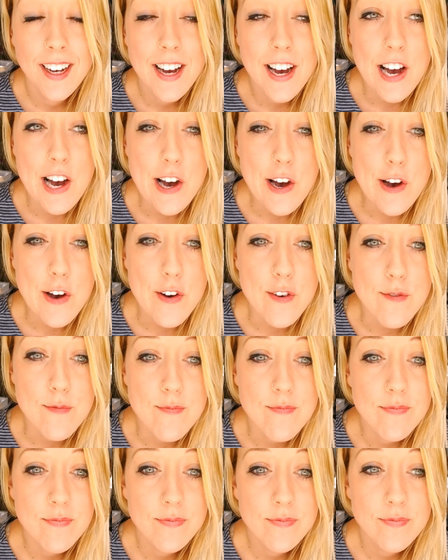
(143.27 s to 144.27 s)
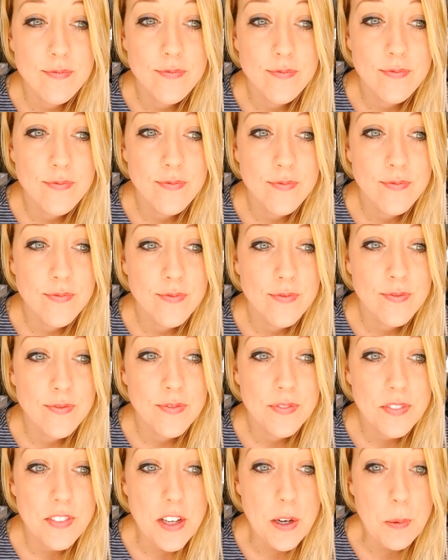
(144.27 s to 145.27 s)

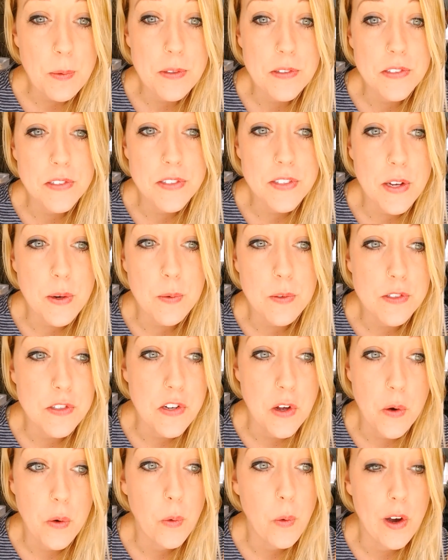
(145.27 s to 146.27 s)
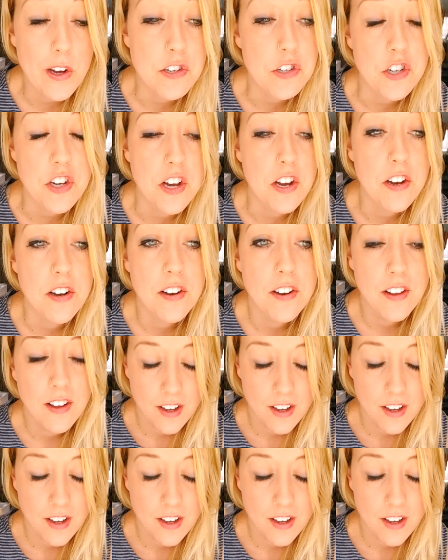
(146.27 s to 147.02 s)
There was no question.